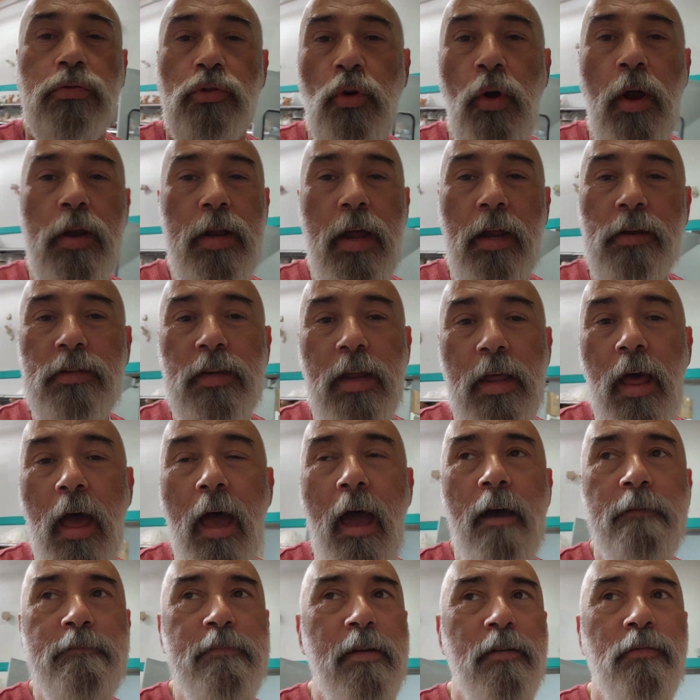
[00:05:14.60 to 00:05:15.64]
try not to
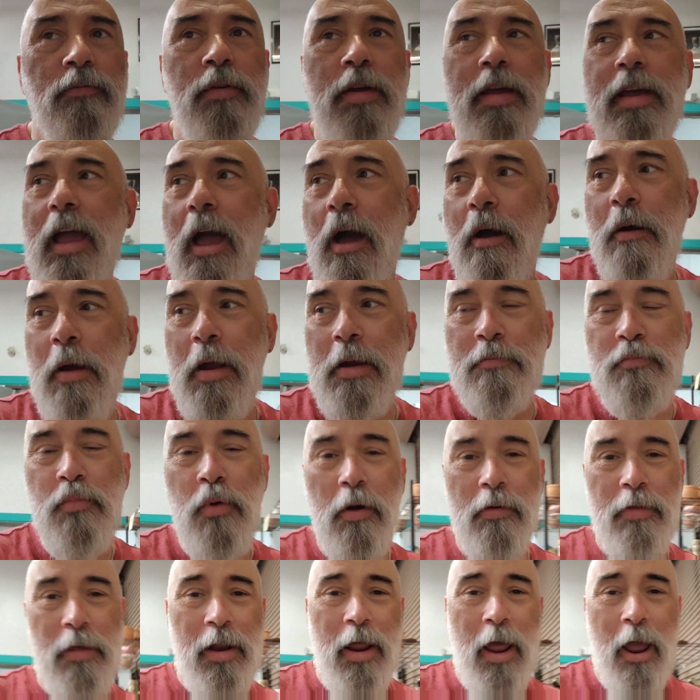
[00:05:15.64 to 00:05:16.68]
have me freak out any more
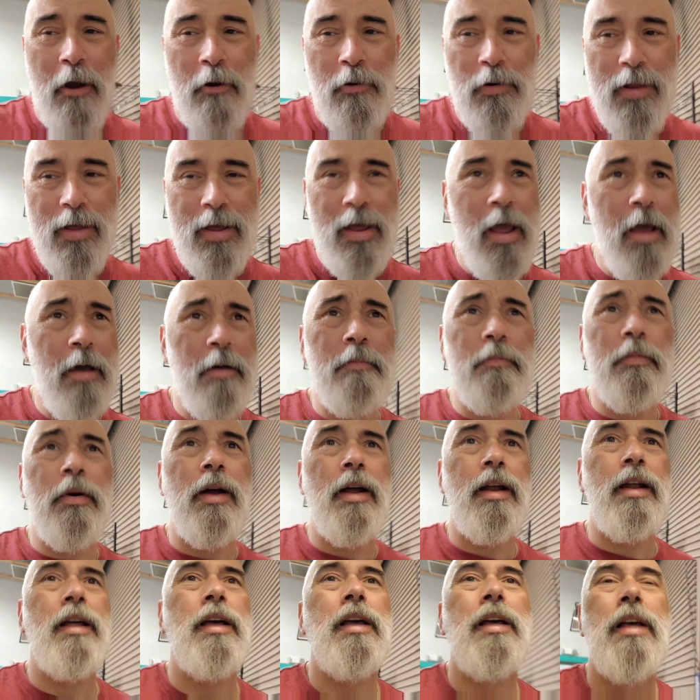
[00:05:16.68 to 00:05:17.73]
than I already am,
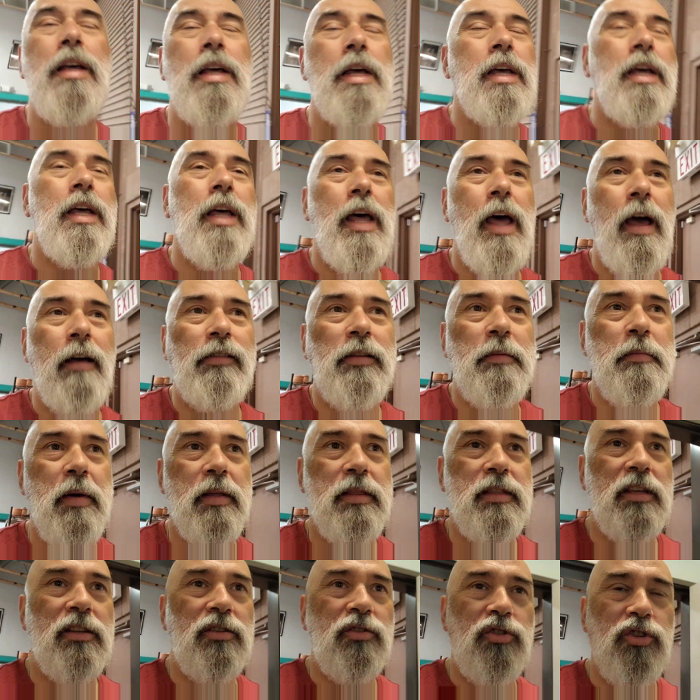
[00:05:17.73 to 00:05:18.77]
right? I have to make
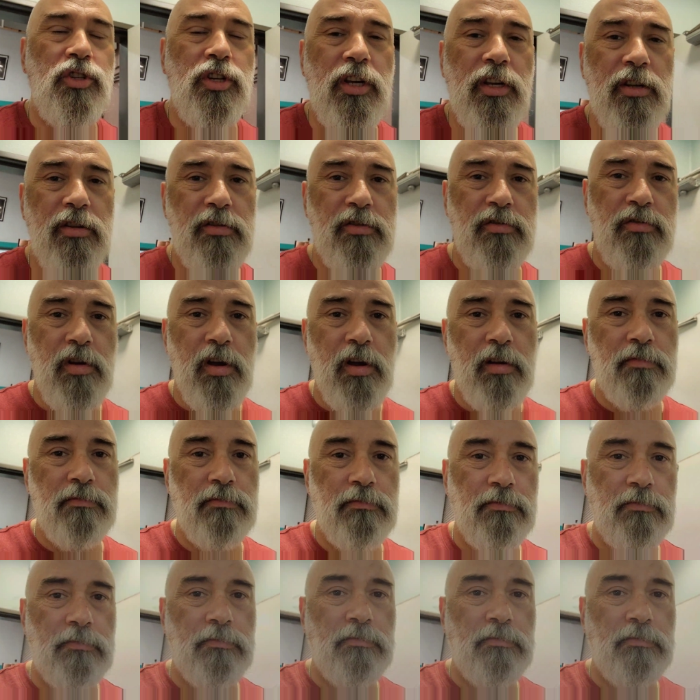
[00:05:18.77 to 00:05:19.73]
this cheese tray.